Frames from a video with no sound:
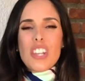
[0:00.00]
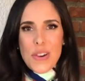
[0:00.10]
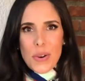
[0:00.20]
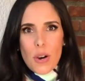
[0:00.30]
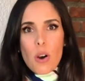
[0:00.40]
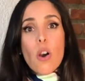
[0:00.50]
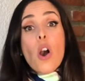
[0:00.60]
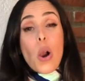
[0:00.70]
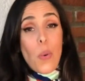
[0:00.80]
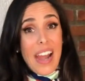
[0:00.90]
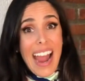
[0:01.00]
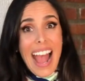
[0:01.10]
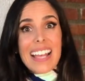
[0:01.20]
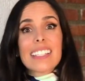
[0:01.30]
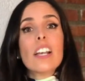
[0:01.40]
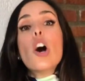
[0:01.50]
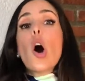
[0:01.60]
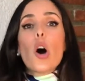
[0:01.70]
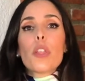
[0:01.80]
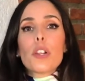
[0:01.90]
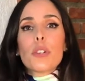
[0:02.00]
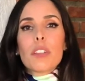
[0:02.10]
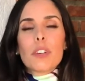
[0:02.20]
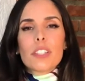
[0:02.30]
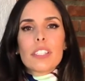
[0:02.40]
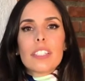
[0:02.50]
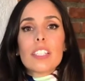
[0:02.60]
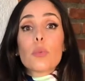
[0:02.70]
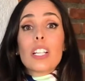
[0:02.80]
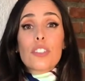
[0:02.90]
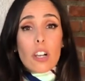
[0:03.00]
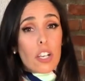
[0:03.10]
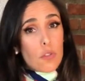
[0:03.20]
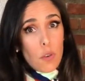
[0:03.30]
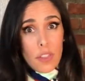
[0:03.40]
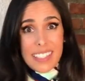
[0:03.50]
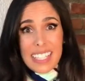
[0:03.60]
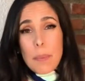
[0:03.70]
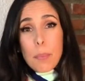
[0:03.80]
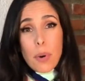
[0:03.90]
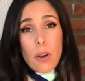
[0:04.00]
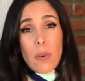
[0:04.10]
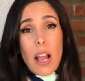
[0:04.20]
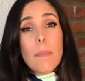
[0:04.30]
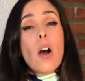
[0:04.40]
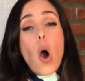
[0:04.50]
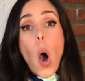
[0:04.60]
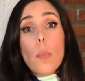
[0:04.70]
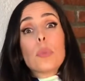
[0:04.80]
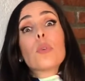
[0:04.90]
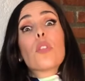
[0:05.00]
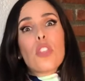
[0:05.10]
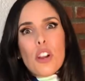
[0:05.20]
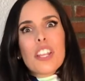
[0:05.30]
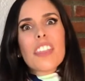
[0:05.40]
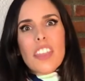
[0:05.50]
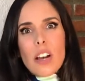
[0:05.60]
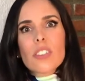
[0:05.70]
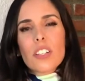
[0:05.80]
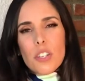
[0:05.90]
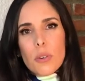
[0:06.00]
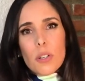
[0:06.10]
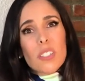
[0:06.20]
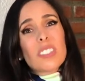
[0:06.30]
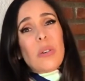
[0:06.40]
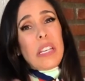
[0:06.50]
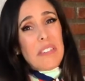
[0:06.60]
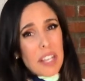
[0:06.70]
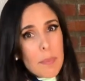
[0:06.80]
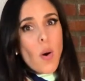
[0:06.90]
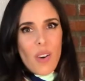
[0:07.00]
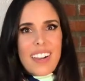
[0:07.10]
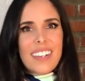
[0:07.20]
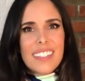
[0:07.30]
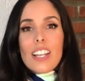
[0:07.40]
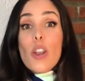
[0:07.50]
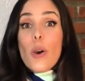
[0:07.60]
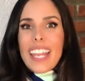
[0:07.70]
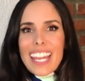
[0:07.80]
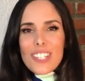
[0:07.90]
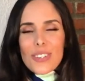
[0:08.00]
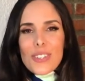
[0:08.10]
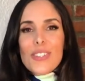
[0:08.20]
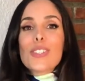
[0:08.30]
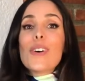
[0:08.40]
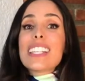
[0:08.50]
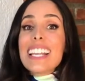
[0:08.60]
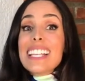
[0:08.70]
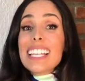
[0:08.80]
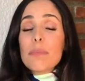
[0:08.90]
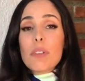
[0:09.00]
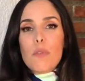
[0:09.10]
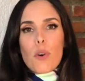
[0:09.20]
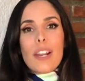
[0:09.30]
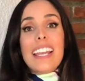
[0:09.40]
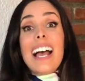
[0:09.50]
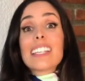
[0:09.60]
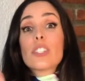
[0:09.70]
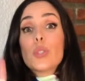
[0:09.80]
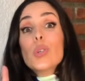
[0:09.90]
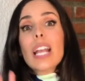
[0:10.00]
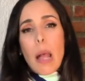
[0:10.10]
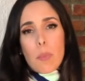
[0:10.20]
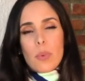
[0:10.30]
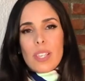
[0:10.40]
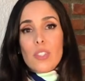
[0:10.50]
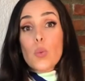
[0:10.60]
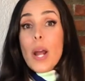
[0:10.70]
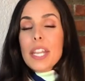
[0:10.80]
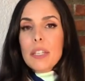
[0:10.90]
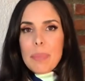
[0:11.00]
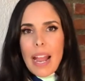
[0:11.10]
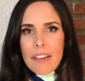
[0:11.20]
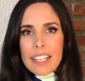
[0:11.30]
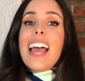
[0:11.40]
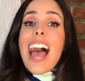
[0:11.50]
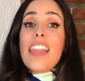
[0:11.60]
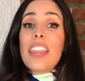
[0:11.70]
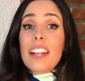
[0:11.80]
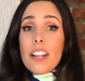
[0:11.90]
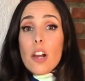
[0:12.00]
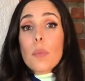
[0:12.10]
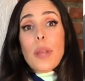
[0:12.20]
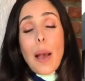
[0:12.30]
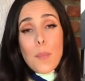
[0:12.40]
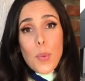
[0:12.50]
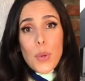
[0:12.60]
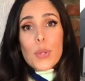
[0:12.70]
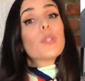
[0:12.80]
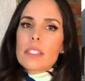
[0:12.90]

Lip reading: euro, whereas other universities will charge for the same program up to 30,000 euros or even more. Location, so as I said before, it has 2 campuses, one in Paris and the Grenoble campus.